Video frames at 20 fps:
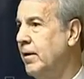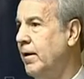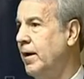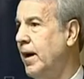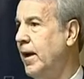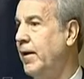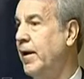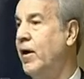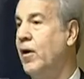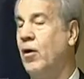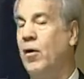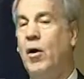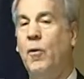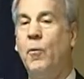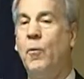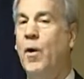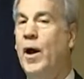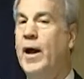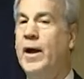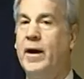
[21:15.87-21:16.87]
And they are
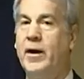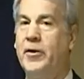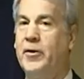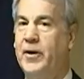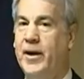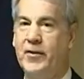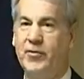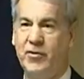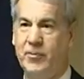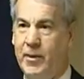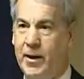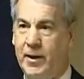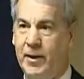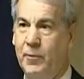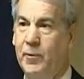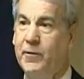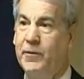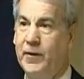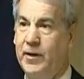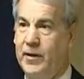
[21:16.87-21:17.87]
way underestimating
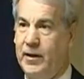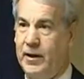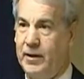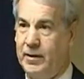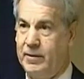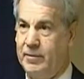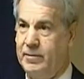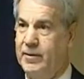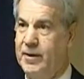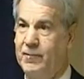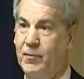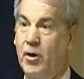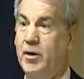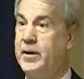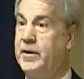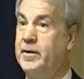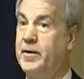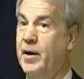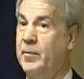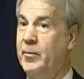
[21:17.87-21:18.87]
what they need. They've
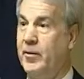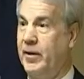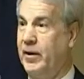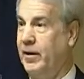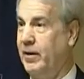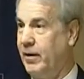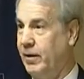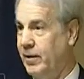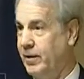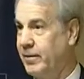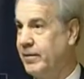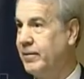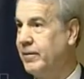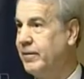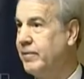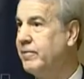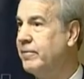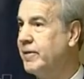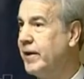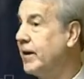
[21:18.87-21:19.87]
already doubled it.
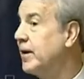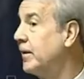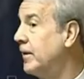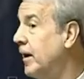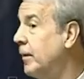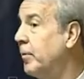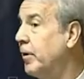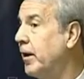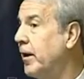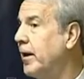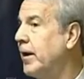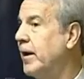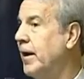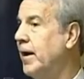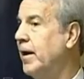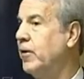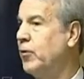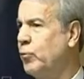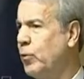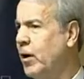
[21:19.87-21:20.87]
They could double it
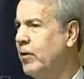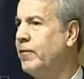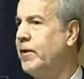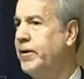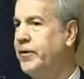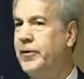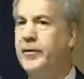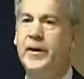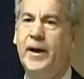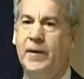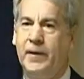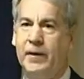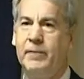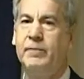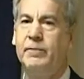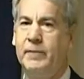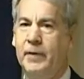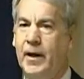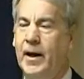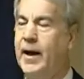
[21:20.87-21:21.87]
again. 1,200, now,
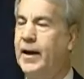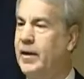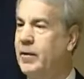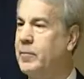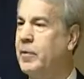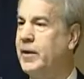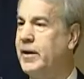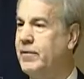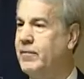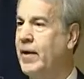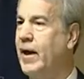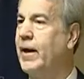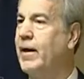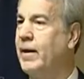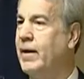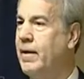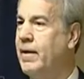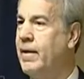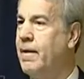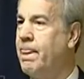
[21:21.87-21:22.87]
yeah, I can believe that.
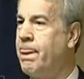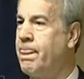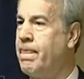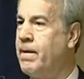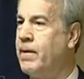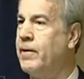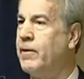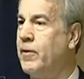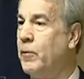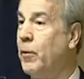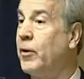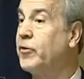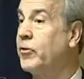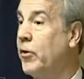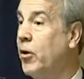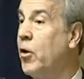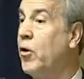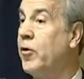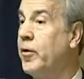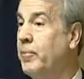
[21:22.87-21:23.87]
Then what's
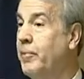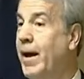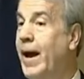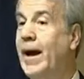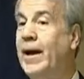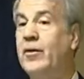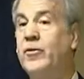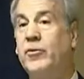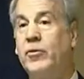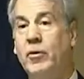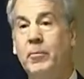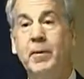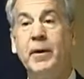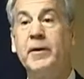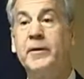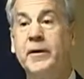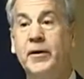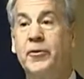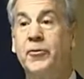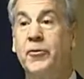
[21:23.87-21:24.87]
going to hold them back is their
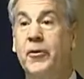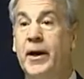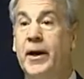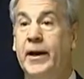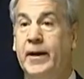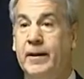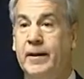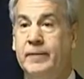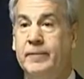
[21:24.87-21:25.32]
ability to train.